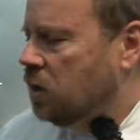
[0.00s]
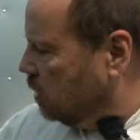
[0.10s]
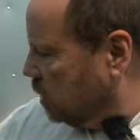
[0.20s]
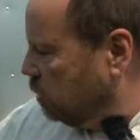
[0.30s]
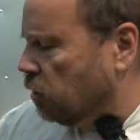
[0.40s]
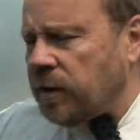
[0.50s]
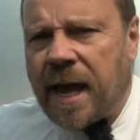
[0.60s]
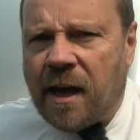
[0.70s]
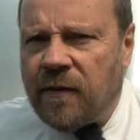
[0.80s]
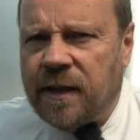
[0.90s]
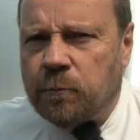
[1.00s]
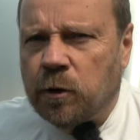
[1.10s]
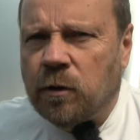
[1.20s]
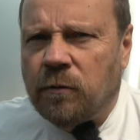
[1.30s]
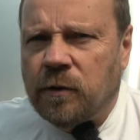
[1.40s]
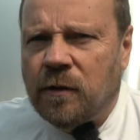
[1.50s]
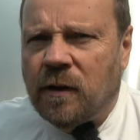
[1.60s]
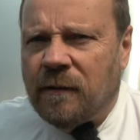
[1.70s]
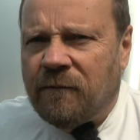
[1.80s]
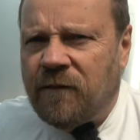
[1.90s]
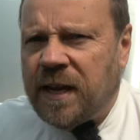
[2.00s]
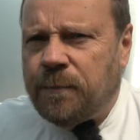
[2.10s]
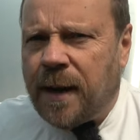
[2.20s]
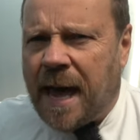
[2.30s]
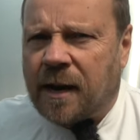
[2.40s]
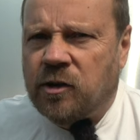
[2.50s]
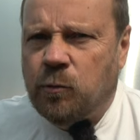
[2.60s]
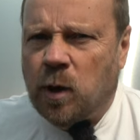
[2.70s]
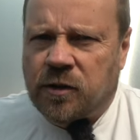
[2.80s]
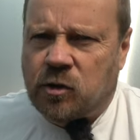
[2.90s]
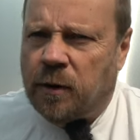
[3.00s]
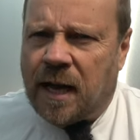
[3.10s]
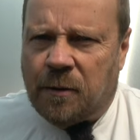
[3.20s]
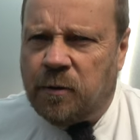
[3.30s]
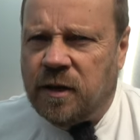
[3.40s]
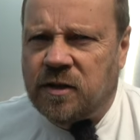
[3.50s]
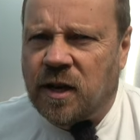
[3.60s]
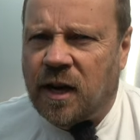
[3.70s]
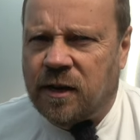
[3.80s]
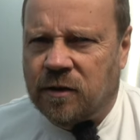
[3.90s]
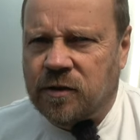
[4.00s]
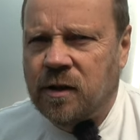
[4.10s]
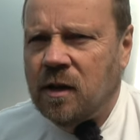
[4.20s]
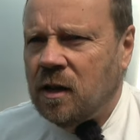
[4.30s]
you don't have any real feedback to what's going on with these tires.